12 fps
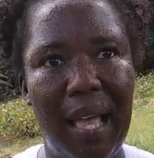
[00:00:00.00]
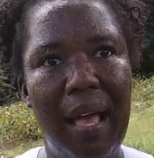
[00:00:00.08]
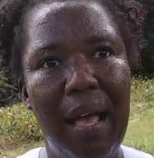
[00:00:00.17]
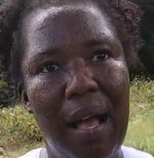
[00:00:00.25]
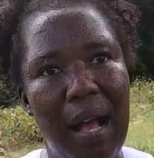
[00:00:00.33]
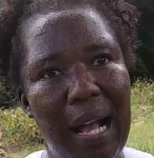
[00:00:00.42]
Yeah,
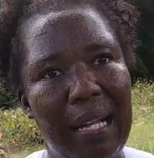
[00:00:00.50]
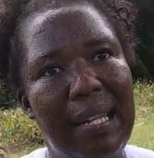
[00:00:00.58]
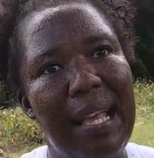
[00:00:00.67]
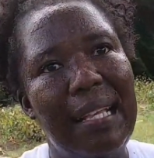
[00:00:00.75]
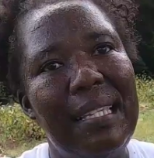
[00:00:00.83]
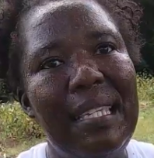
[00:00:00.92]
run one
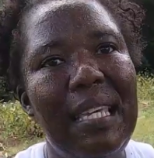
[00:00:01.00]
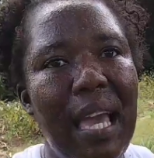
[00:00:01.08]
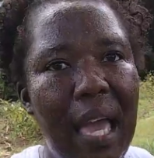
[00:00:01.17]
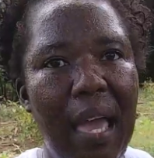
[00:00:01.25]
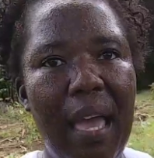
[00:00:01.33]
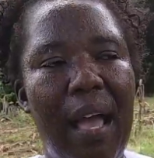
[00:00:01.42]
And then,
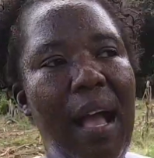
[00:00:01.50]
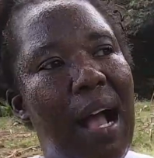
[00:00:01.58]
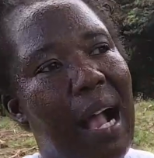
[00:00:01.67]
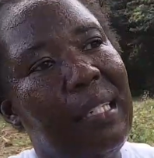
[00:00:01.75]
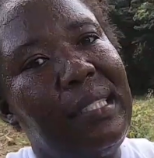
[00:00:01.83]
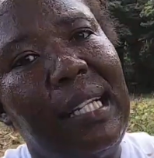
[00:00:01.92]
yeah,
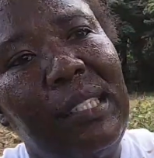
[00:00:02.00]
and